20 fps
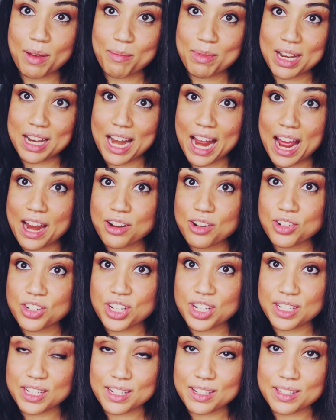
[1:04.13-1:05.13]
and feminine
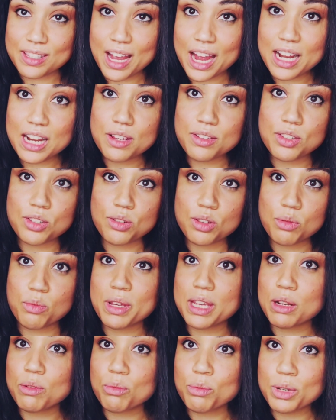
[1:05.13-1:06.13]
energies inside us so that
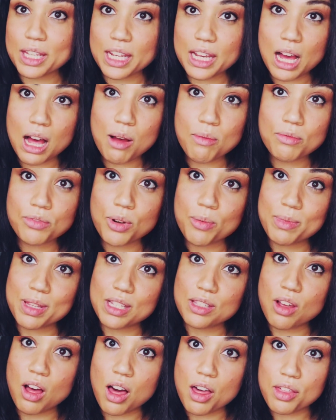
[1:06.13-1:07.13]
we can really come from
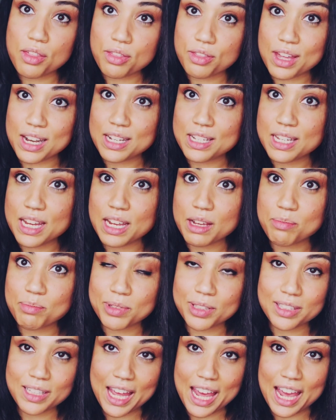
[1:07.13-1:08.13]
this
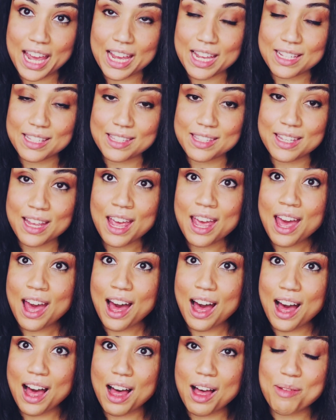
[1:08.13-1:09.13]
authentic place
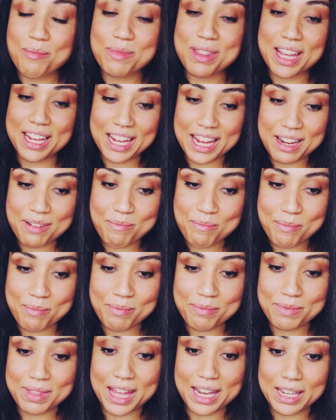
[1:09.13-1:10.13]
that can
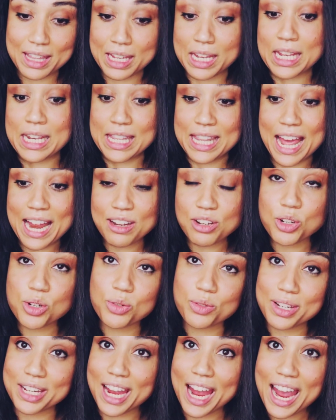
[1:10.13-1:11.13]
then
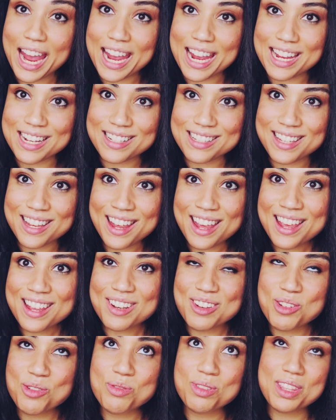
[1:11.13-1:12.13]
create
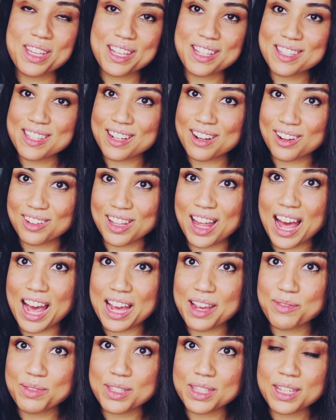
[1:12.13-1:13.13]
new things in our
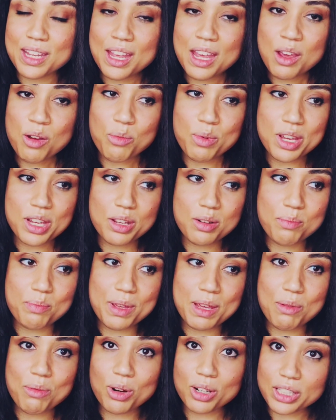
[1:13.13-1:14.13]
lives. We could
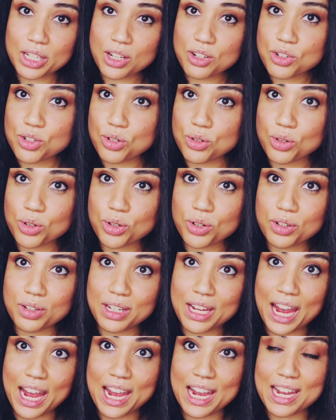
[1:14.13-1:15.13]
be working to
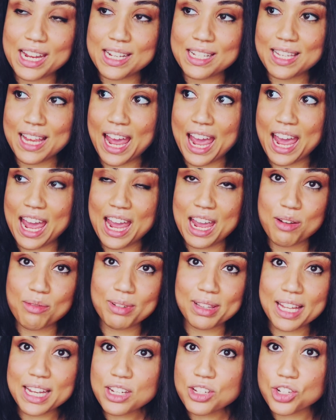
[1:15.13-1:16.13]
create a
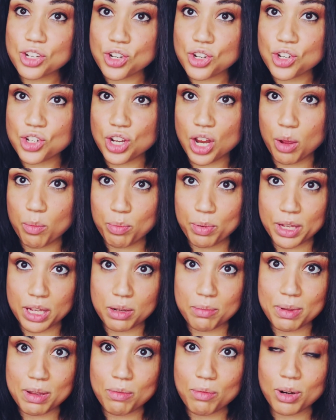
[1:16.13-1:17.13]
relationship. We
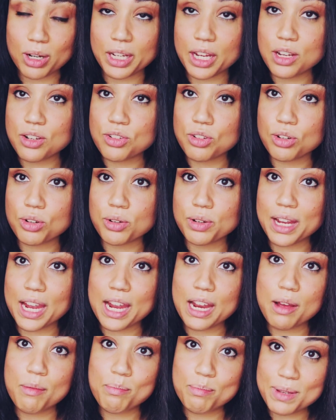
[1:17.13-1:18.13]
could be working to
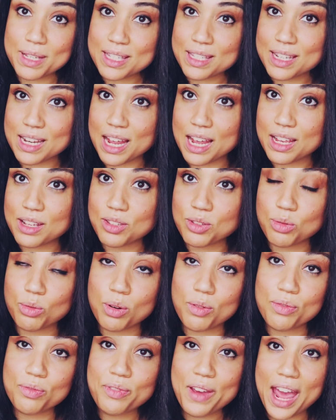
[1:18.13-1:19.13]
create a business
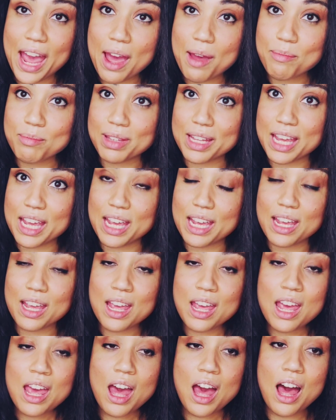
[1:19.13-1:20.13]
or a family.
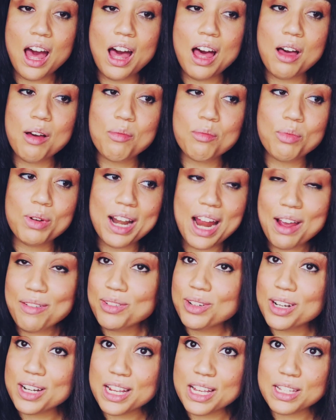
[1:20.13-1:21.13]

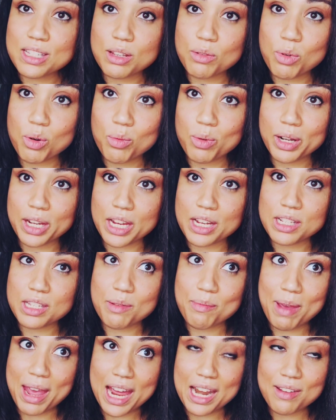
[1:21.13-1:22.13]
Whatever it is that we're working
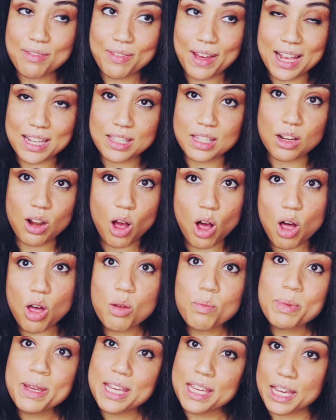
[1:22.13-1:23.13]
to manifest, it
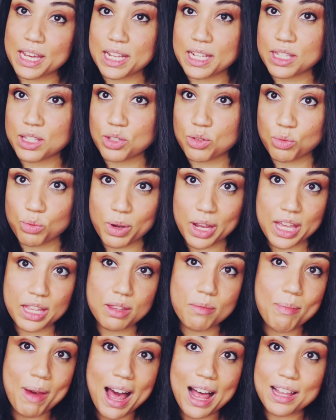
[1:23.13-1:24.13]
all begins
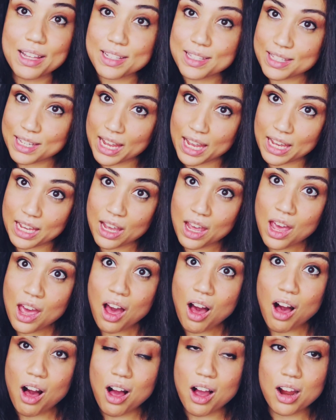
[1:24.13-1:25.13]
with balancing
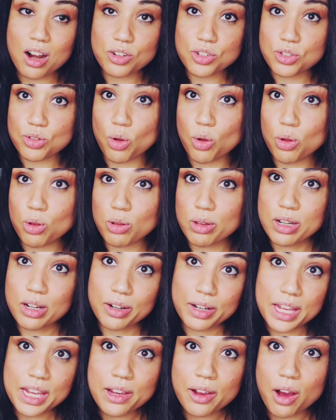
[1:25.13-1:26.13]
our soul and
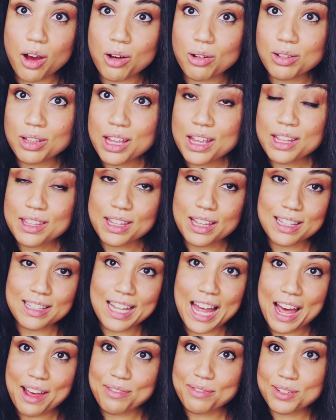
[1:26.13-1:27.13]
our ego, the
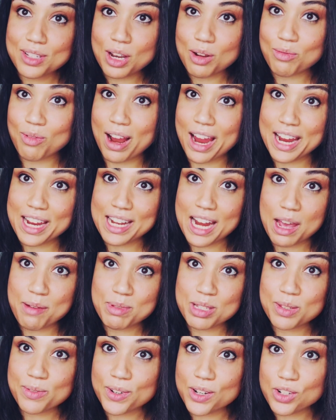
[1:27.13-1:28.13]
left and right
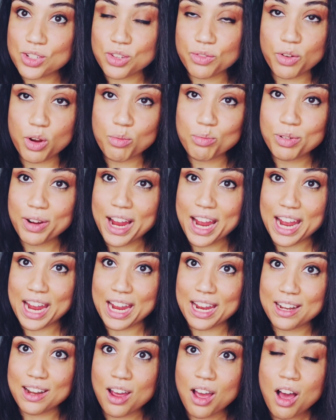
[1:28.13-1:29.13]
hemispheres of our
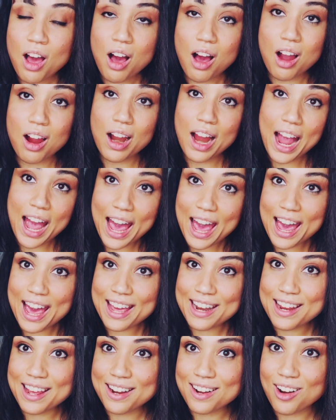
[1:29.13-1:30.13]
brain, our
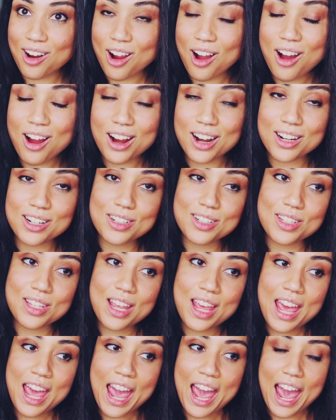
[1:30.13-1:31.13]
head and our heart.
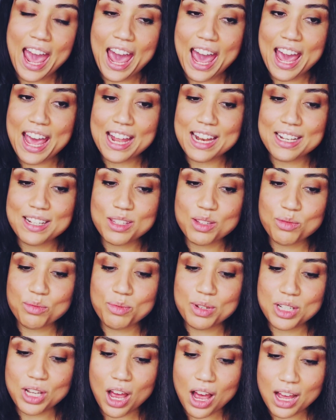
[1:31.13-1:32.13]
And
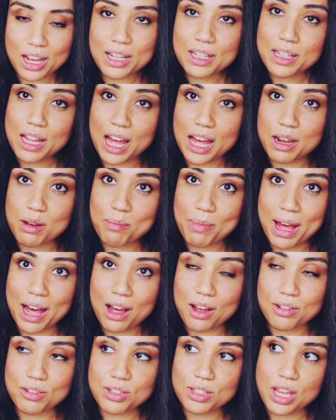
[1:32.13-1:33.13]
we talk a lot
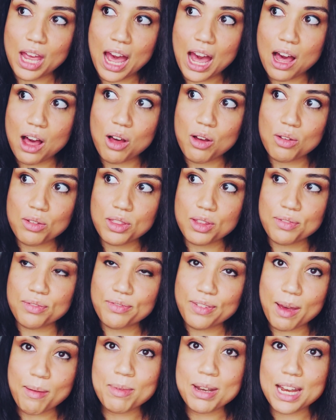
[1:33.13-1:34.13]
about how the
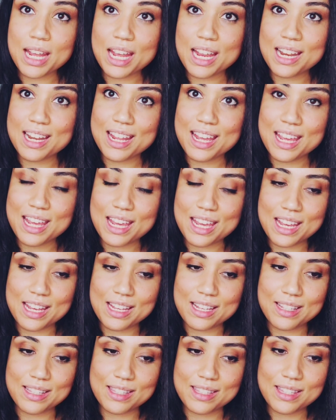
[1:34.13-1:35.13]
feminine
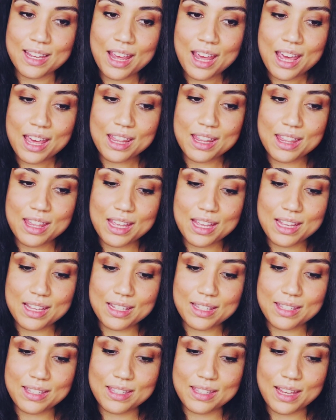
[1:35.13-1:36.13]
is
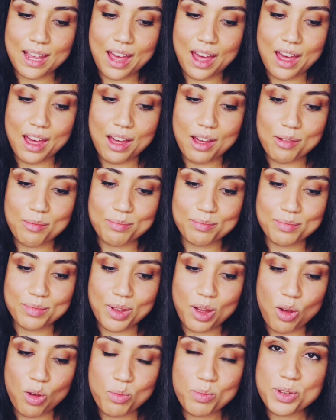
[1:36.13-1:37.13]
this
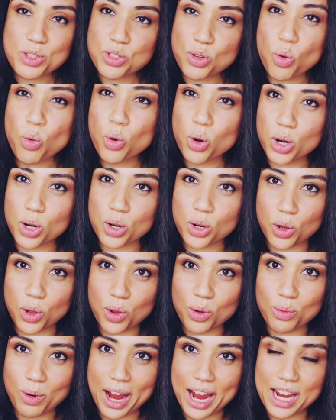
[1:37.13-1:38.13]
almost
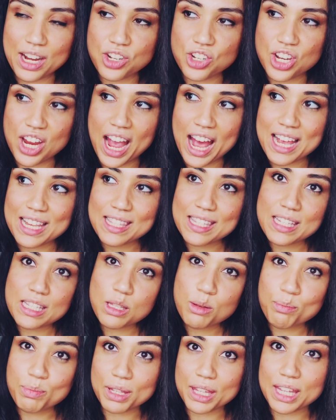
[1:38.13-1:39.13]
oracle, right? She has
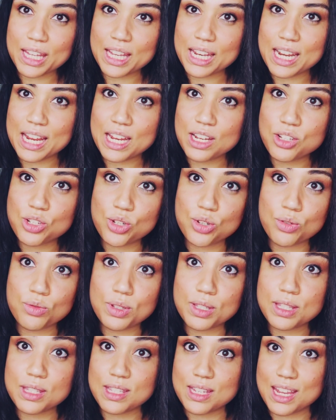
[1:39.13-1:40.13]
this ability to
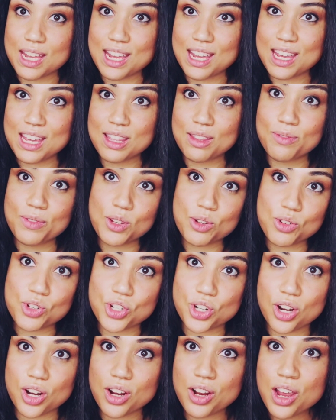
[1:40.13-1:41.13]
see the
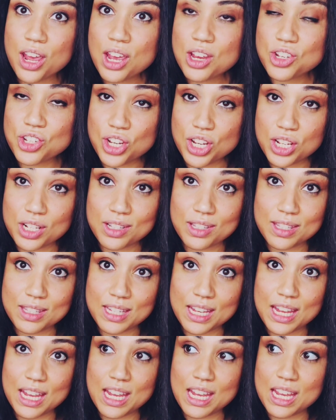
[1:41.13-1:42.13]
future. She can
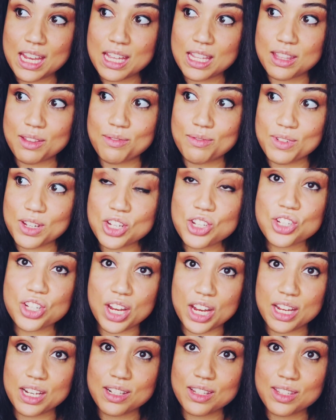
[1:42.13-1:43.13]
see the
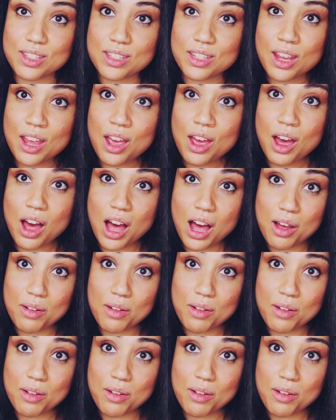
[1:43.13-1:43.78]
visions